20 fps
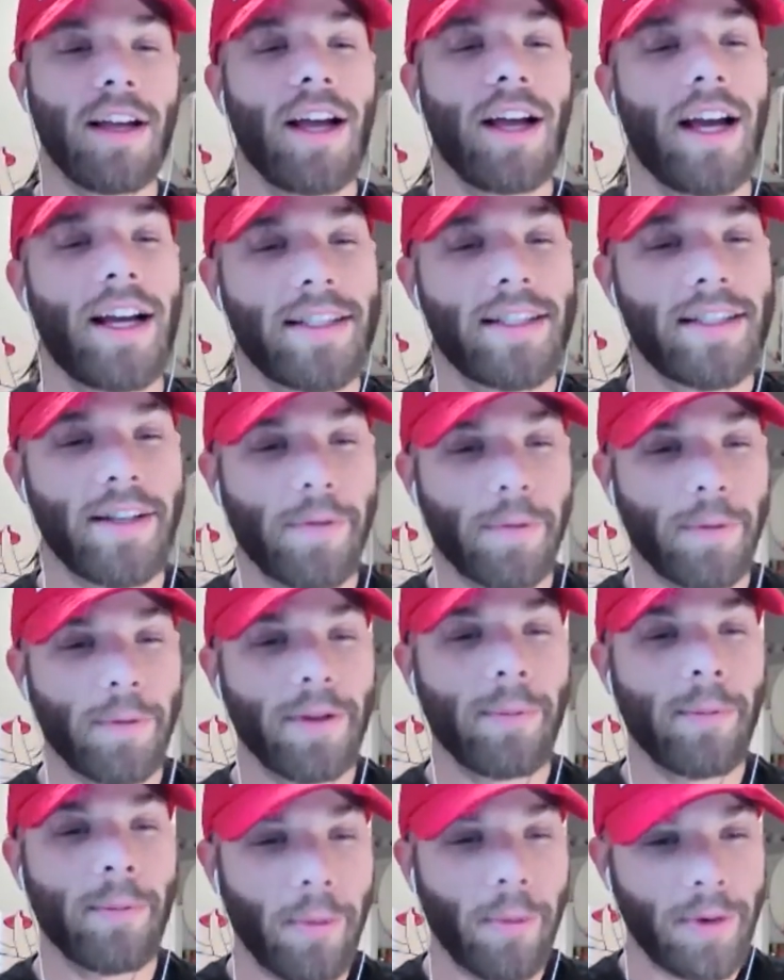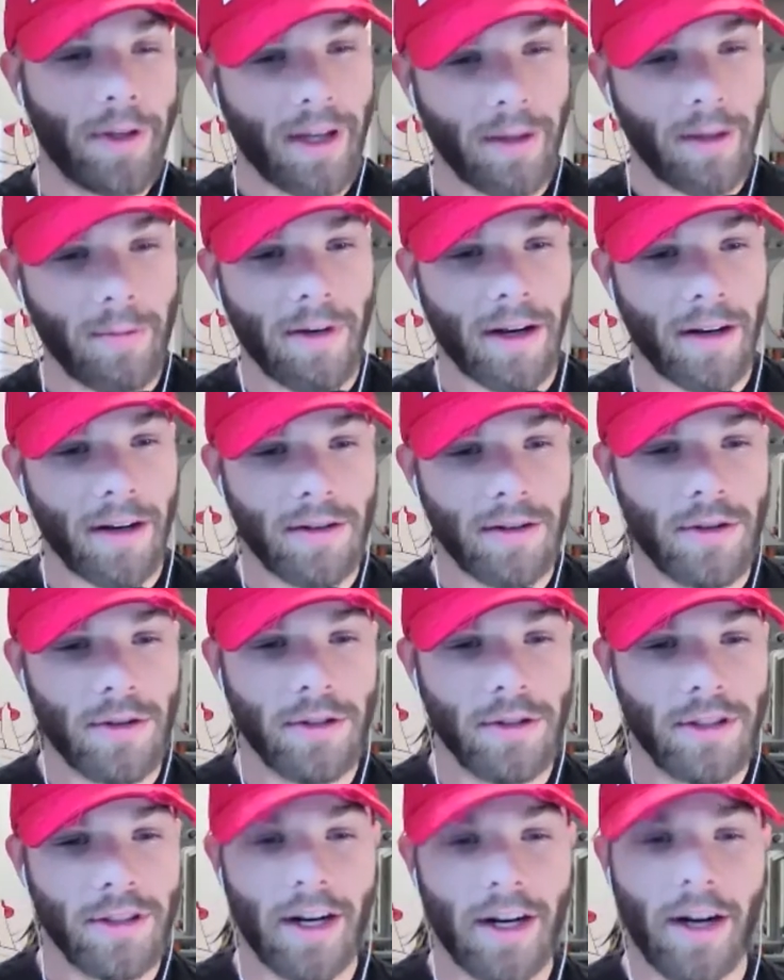as if when the moment came down to
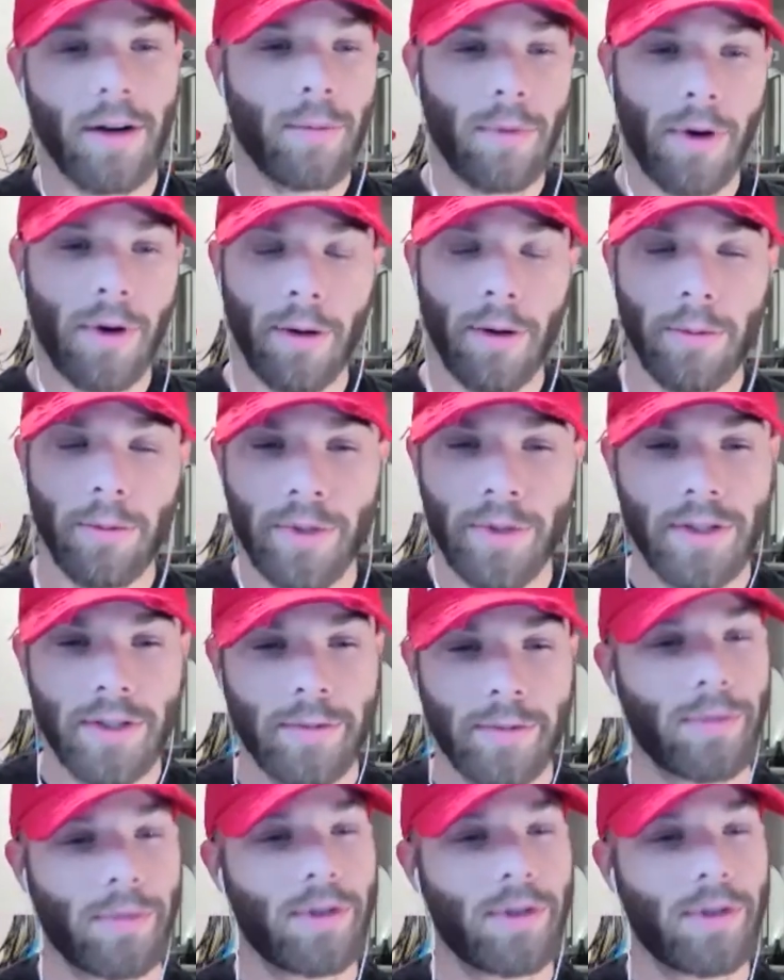it, I'd probably be